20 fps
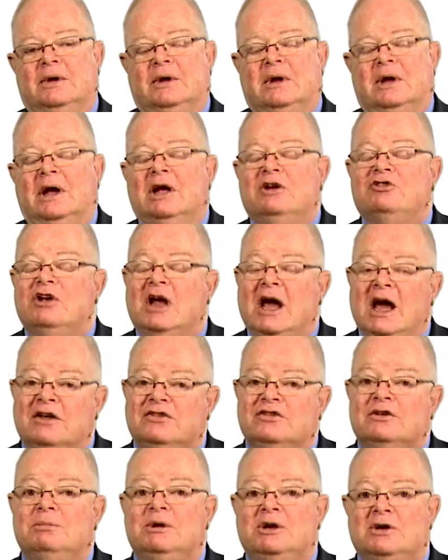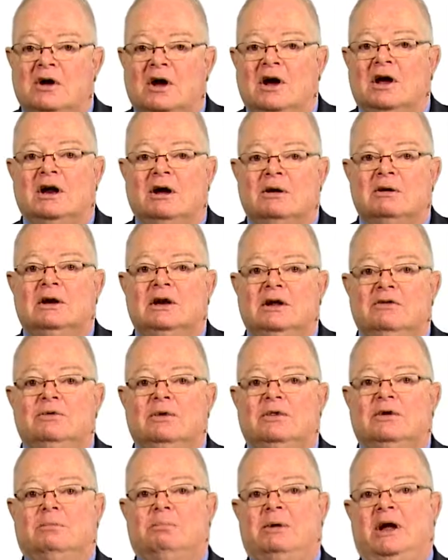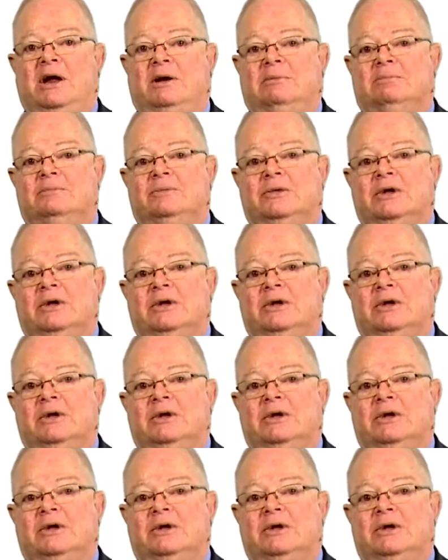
And she has to be taught how to live with her pain,